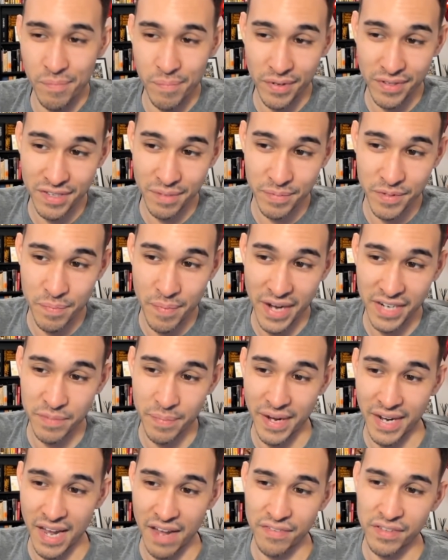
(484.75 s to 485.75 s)
I built up to
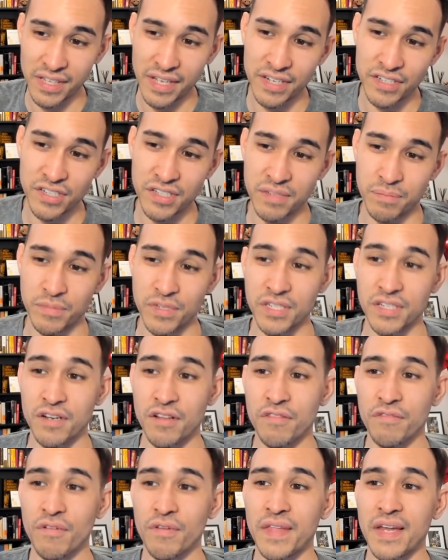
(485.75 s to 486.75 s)
back-to-back Avalanches. I'm just going
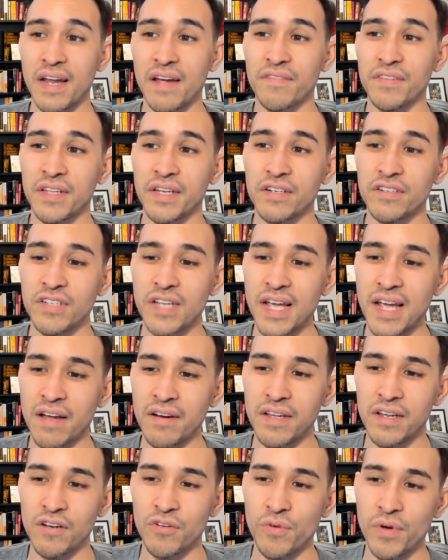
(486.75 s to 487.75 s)
to throw that Avalanche, take out
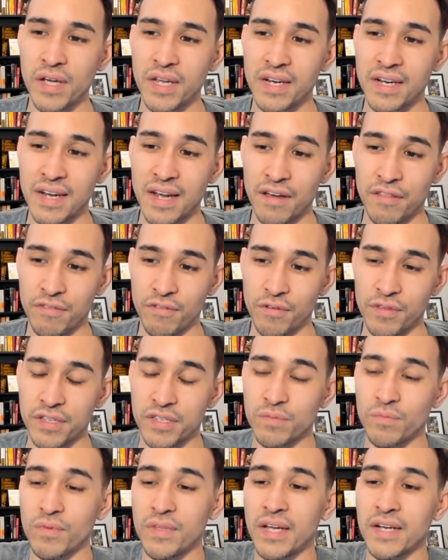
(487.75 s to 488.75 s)
Nidoqueen, and now throw
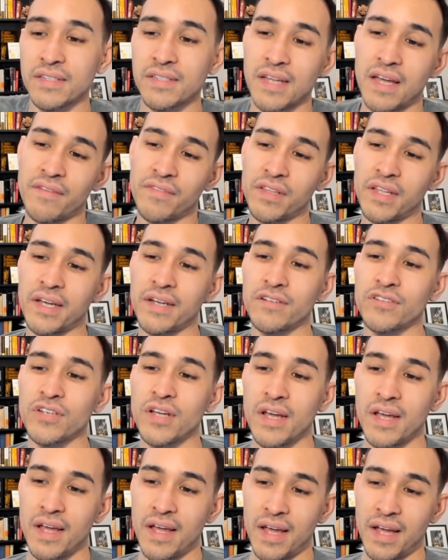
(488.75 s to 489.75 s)
this one next Avalanche,
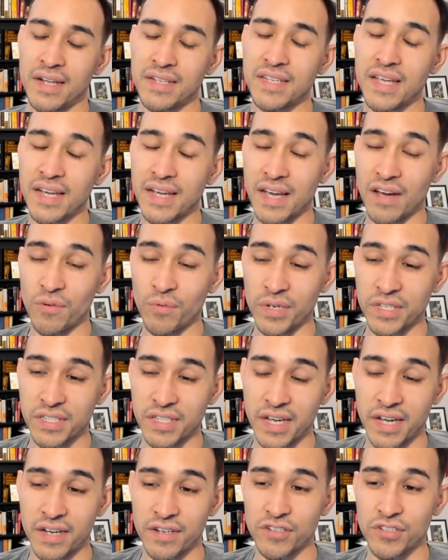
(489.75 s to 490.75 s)
and take out
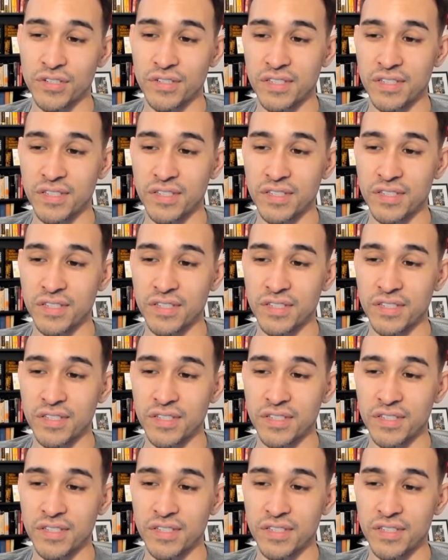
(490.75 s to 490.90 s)
Whiscash.